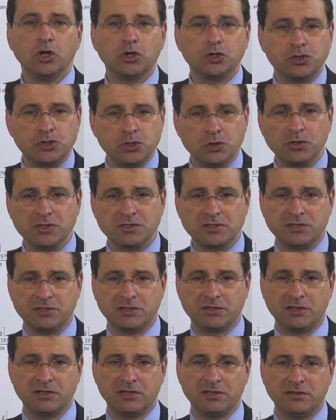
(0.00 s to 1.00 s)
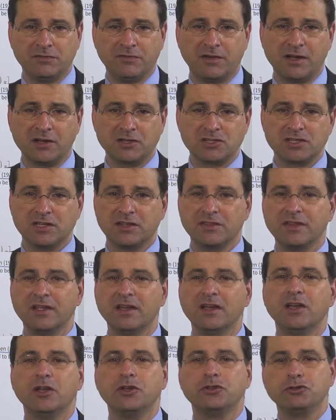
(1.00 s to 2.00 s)
U is the utility function.
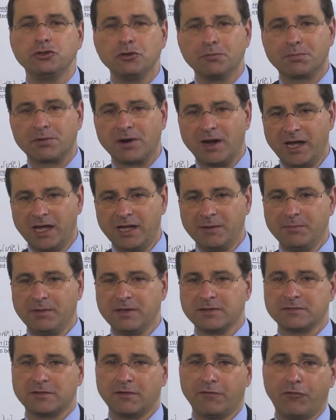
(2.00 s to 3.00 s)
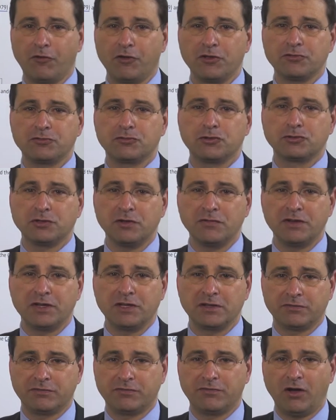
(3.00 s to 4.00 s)
U prime is the first
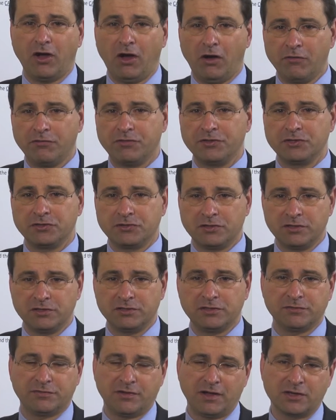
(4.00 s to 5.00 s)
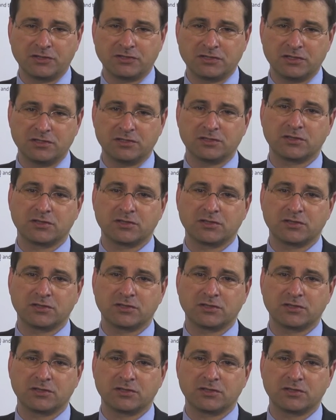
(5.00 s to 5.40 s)
derivative of the utility function,